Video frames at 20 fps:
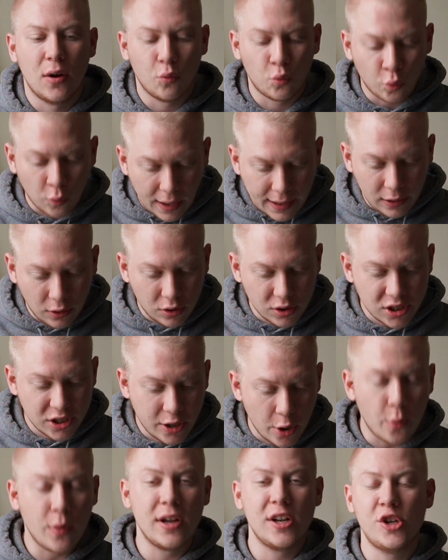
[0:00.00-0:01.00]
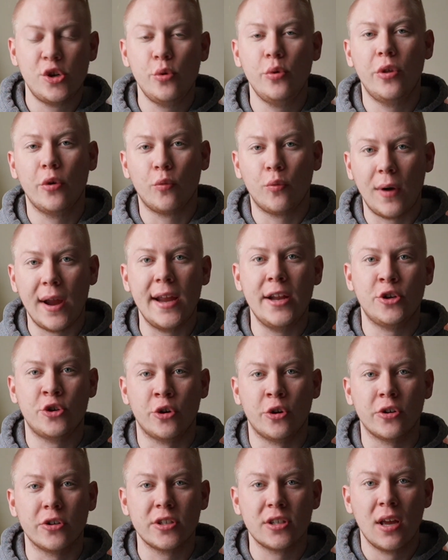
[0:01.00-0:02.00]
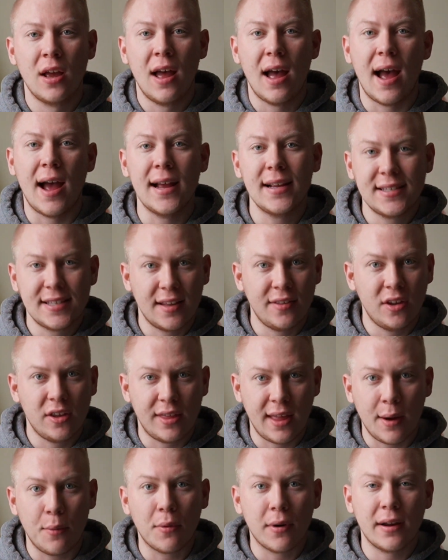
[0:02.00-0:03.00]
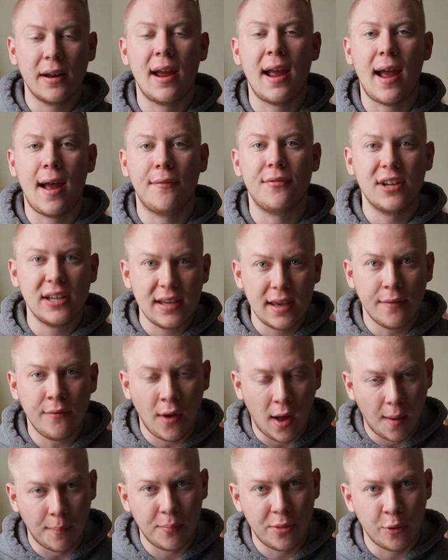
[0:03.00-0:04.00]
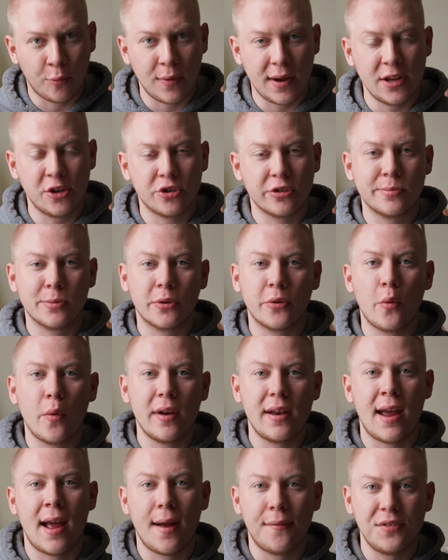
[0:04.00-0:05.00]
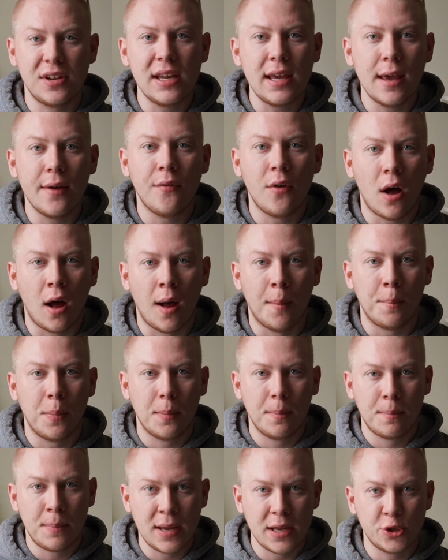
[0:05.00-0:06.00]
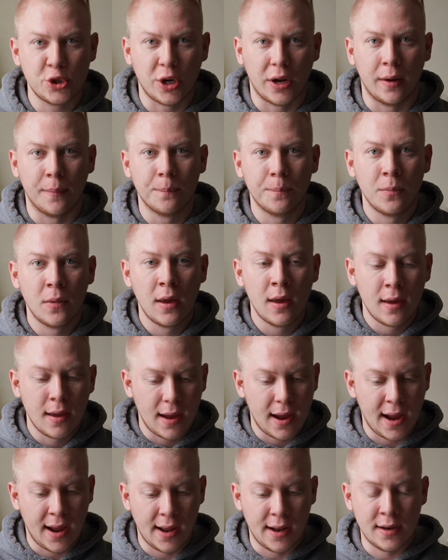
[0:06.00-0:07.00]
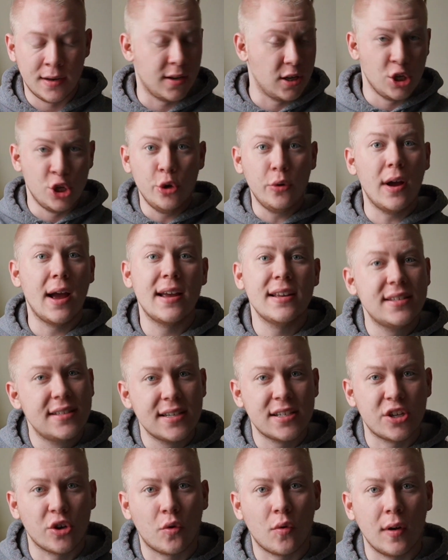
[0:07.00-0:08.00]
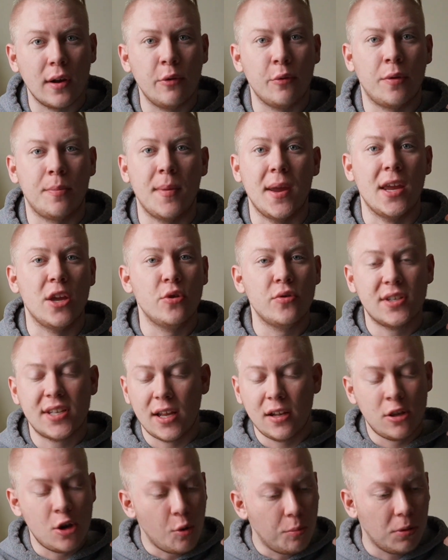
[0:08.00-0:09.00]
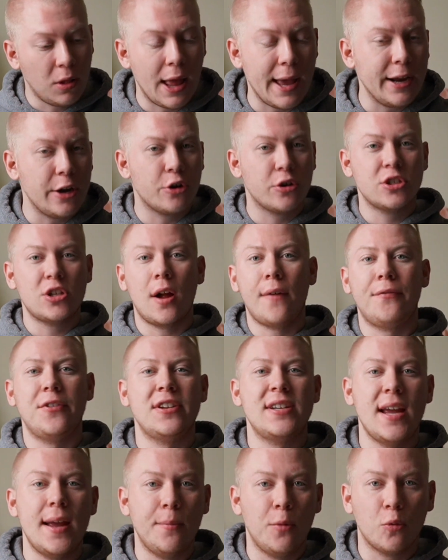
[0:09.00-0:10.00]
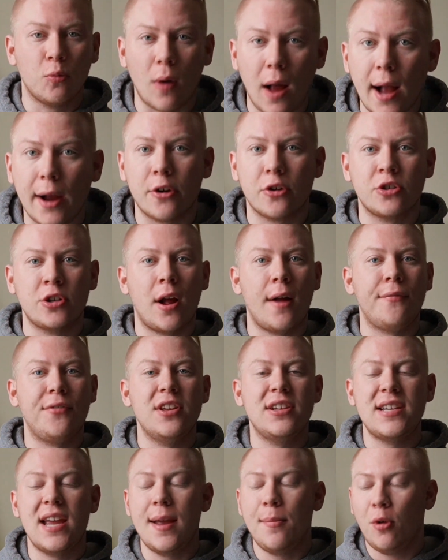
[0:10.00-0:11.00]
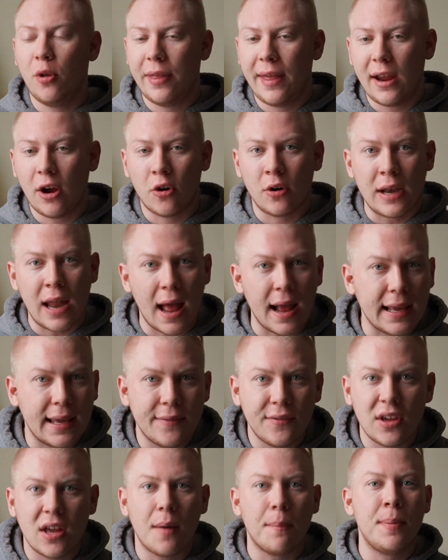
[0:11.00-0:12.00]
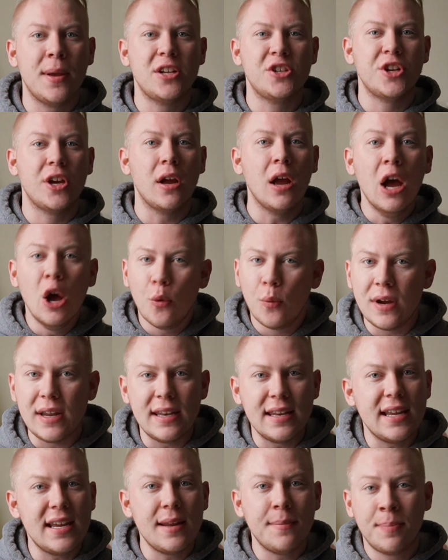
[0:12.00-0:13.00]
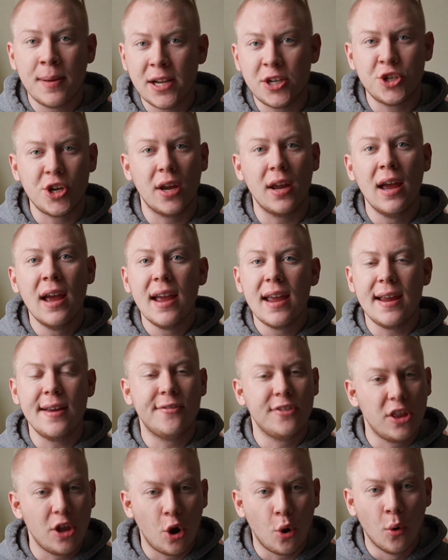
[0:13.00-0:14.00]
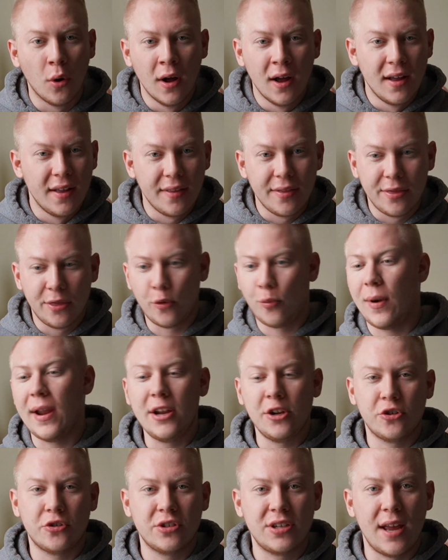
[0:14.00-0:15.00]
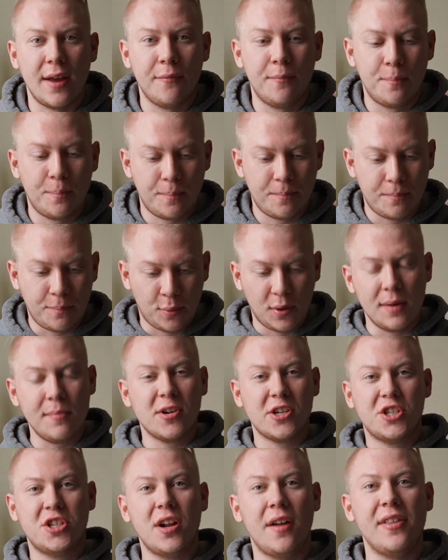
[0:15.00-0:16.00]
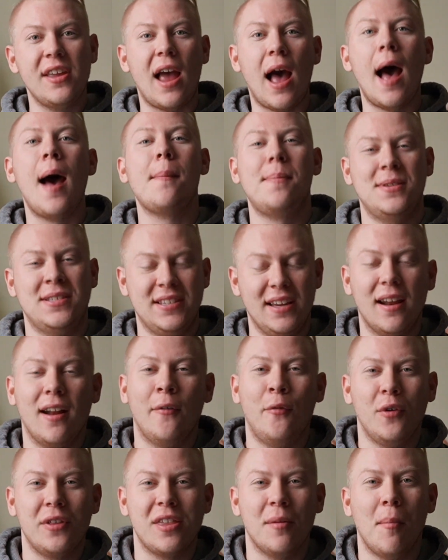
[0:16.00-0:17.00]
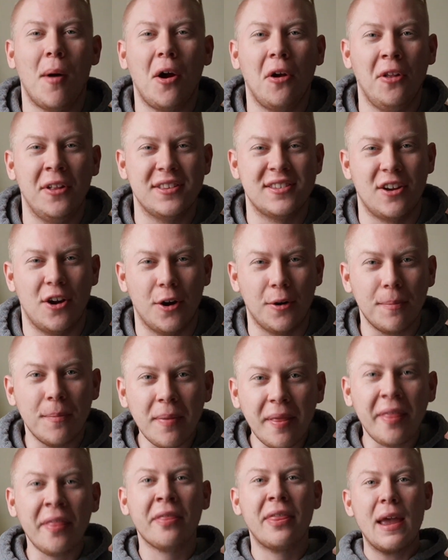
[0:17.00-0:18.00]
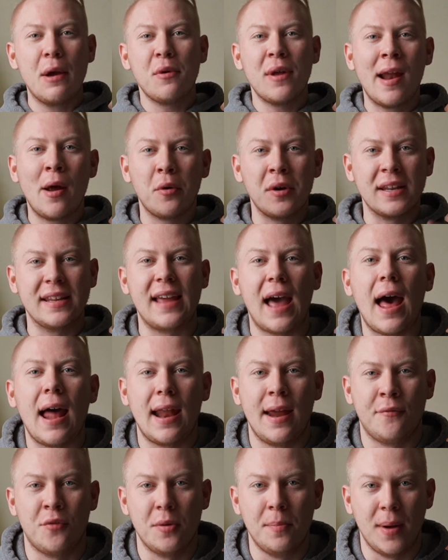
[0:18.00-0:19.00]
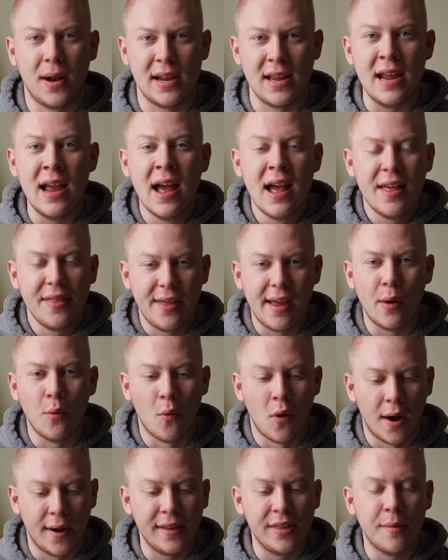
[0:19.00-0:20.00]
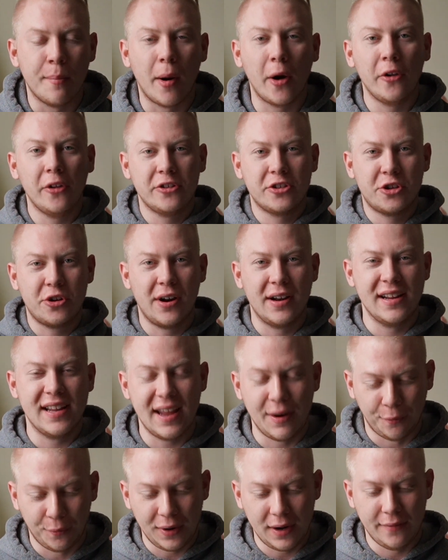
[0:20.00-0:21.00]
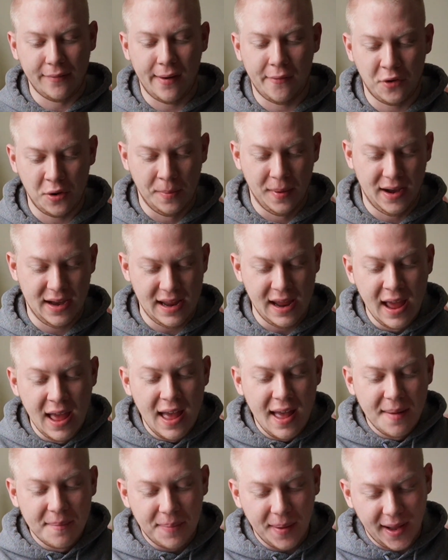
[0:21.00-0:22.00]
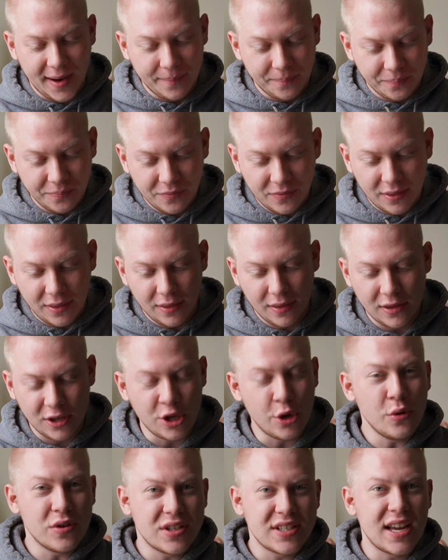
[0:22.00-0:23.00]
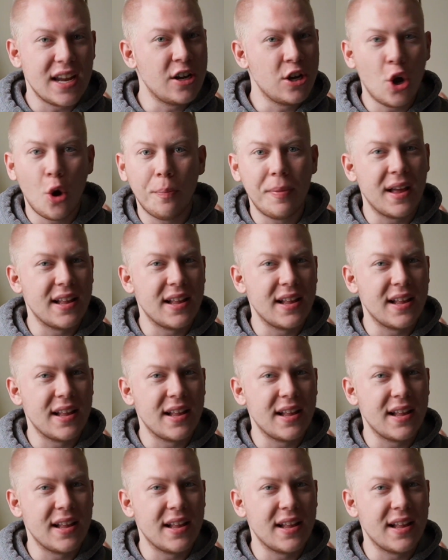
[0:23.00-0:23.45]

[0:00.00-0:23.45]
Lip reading: Reynolds going to the Rangers, I said that they were going to have to give up. The Rangers were going to have to give up pitching. And you guys disagreed with me. You said, nope, Leiter's off the table, Rocker's off the table. They are not giving up pitching. We need pitching, even though the Rangers have pretty much done the opposite of what the Marlins are. They went out and got everybody they wanted. The Marlins are trying to get rid of everybody. But you said, nope,